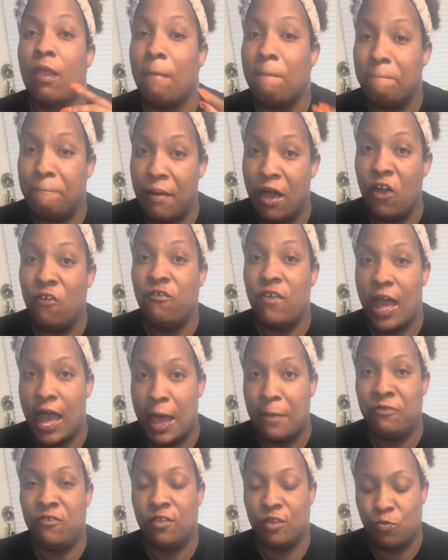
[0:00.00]
Both
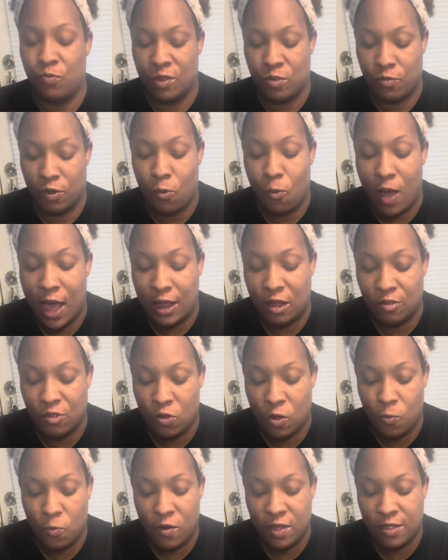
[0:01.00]
options was required,
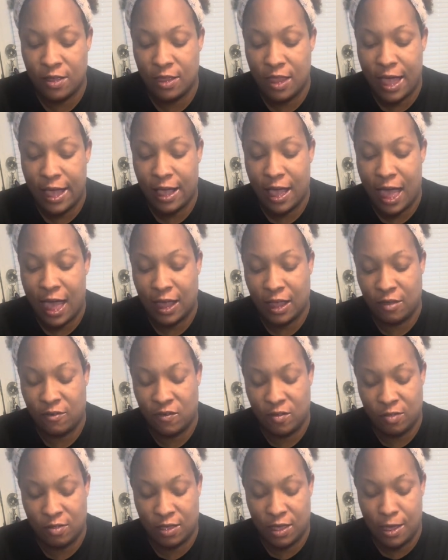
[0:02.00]
so it wasn't like I could
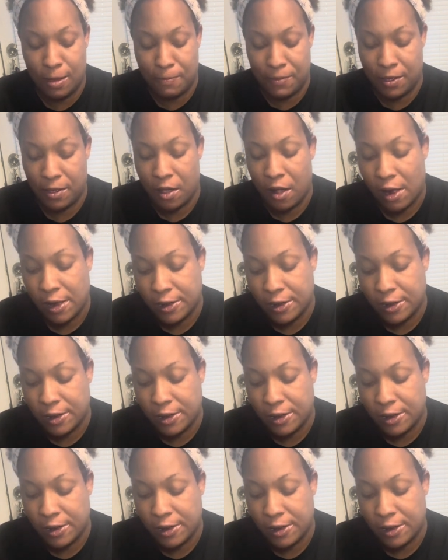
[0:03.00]
just skip it.